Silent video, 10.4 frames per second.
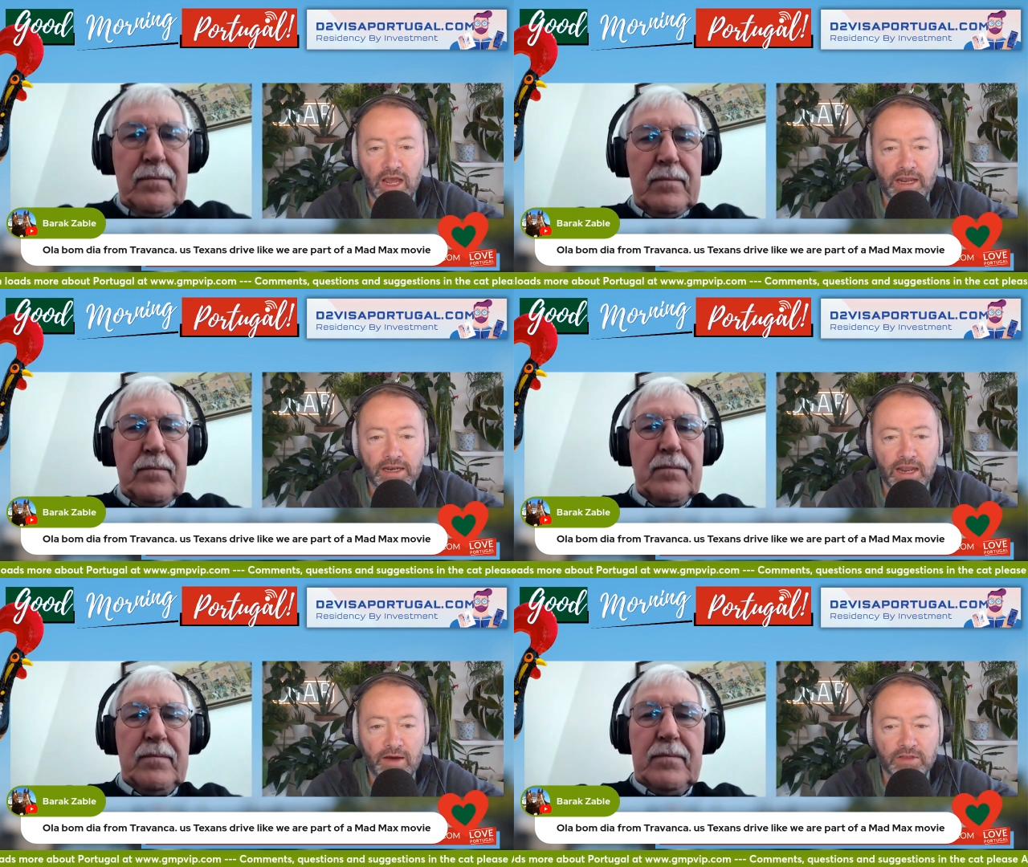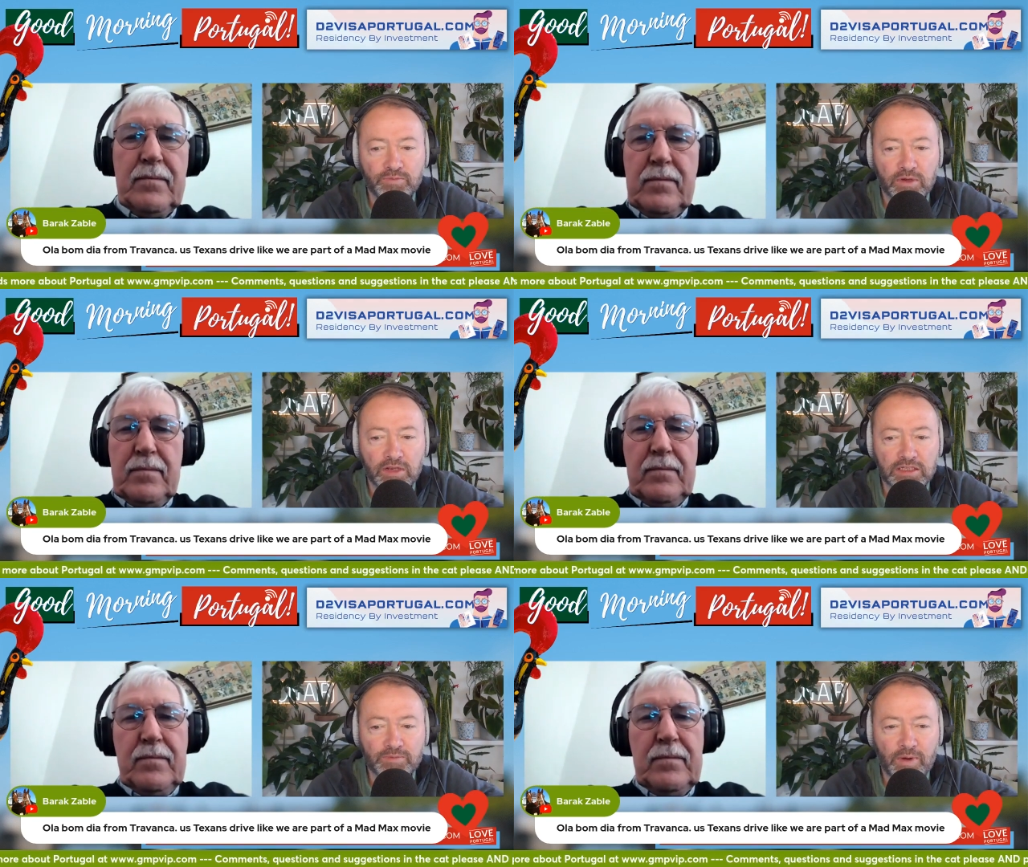Speaker 1: and now it's been
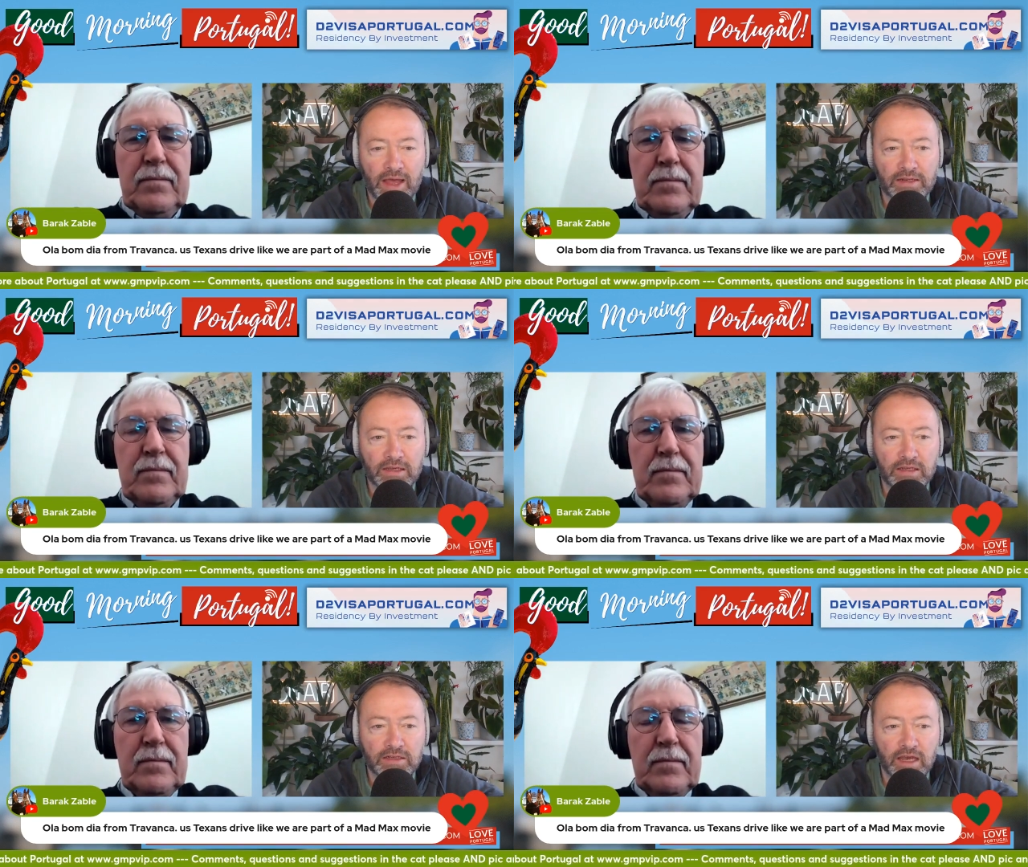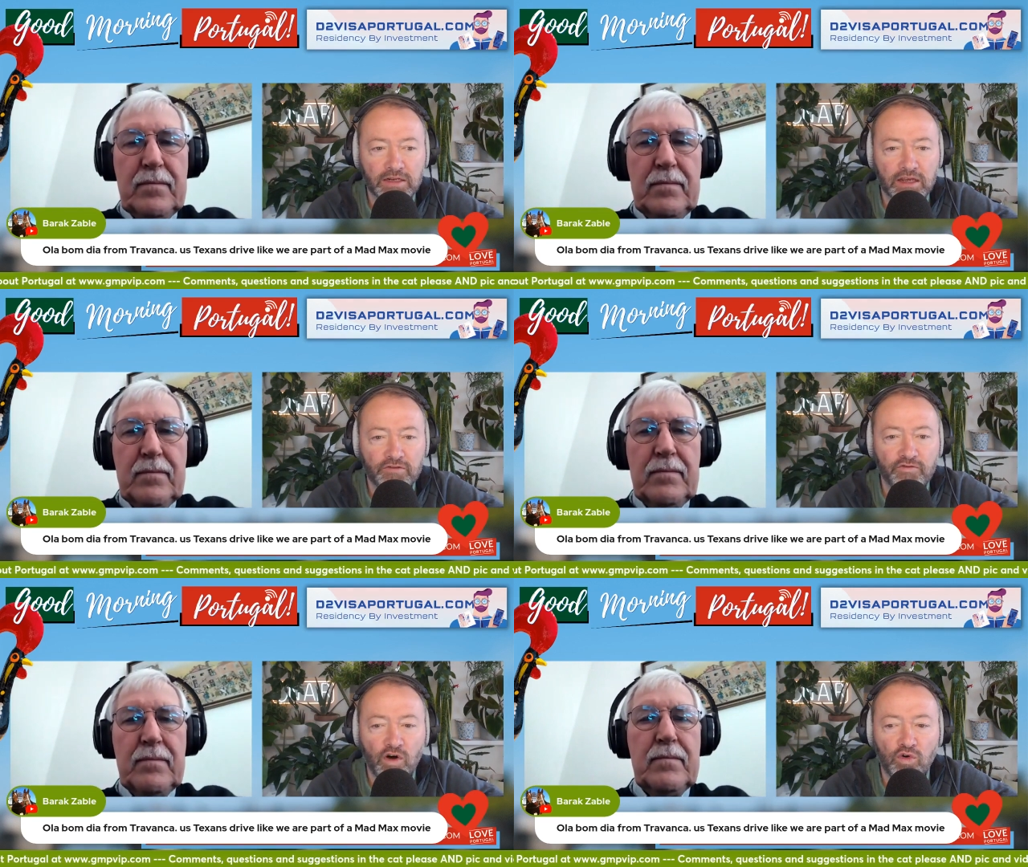expanded and
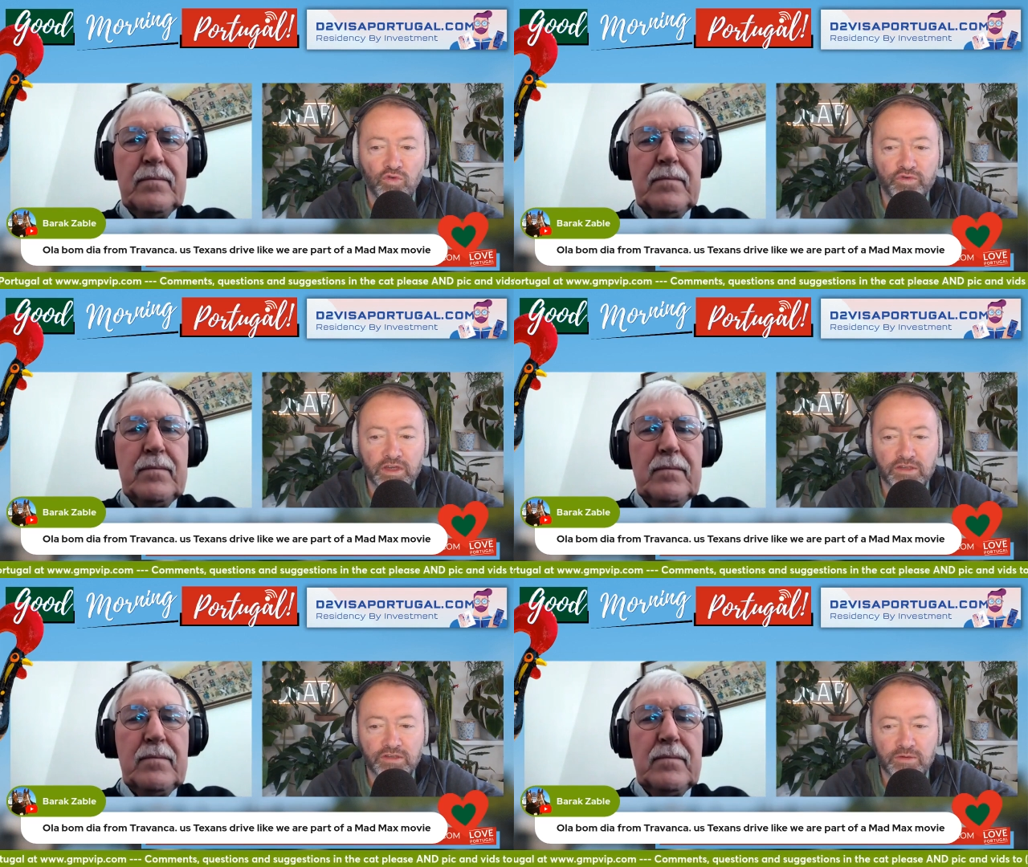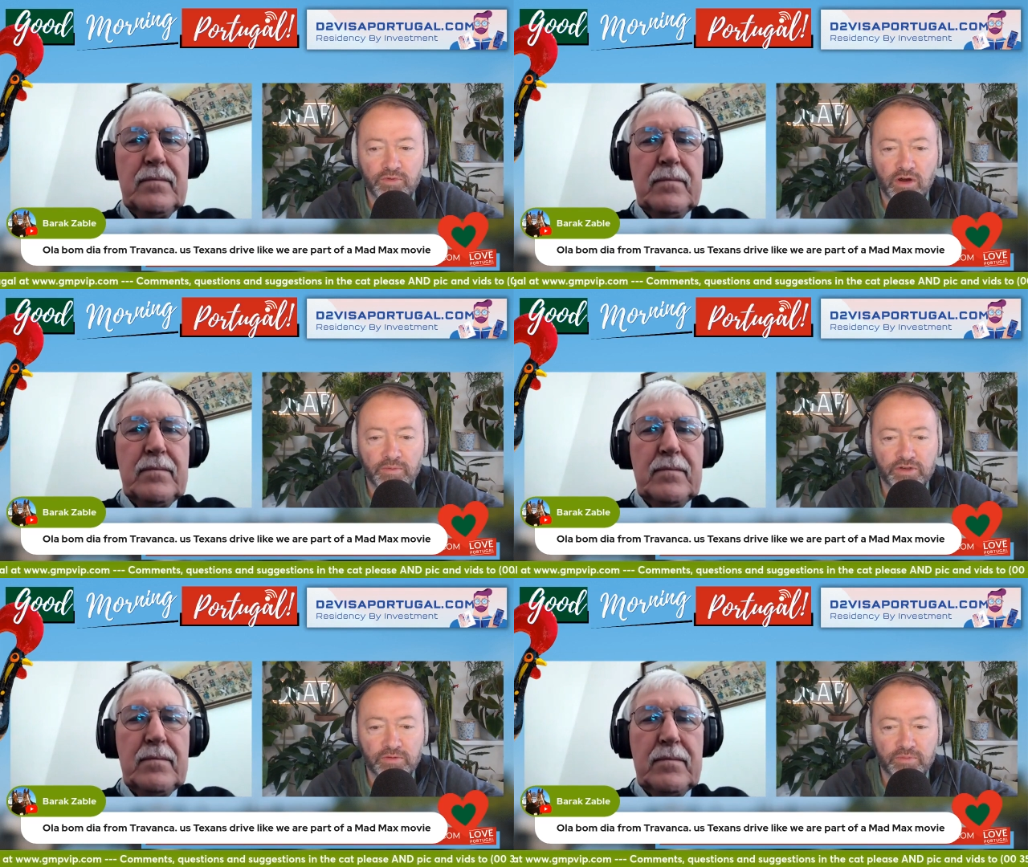evolved into the
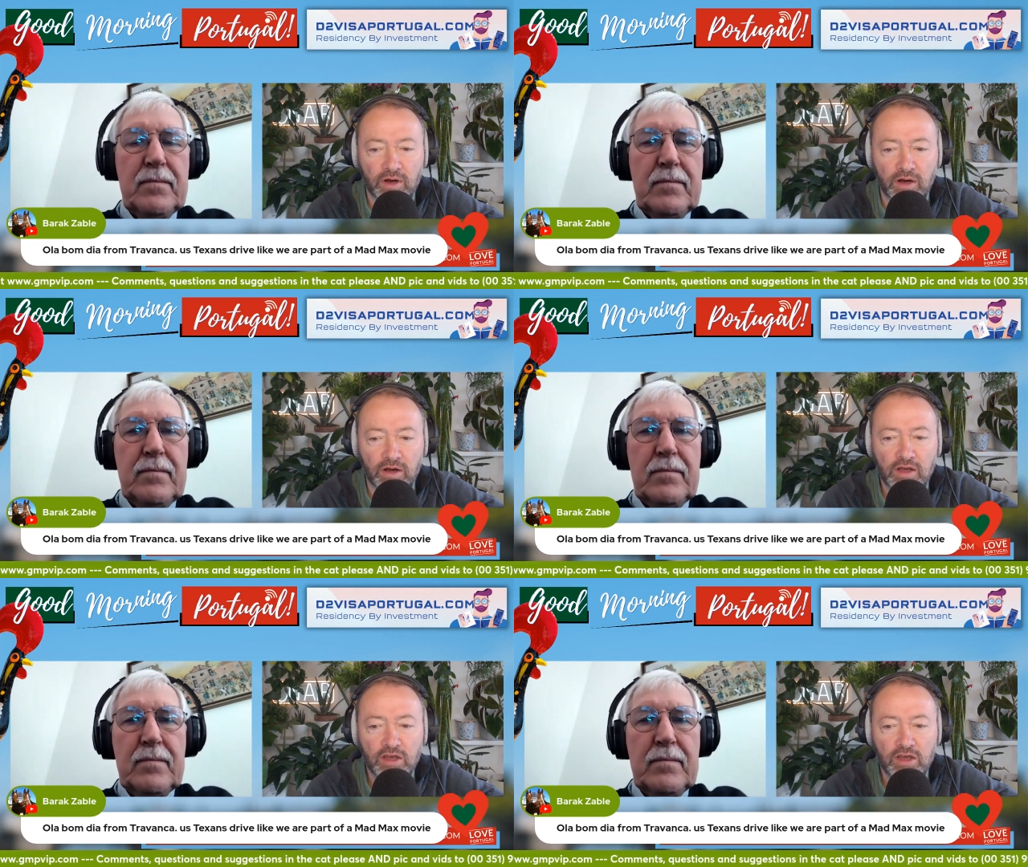Prohibition Bar,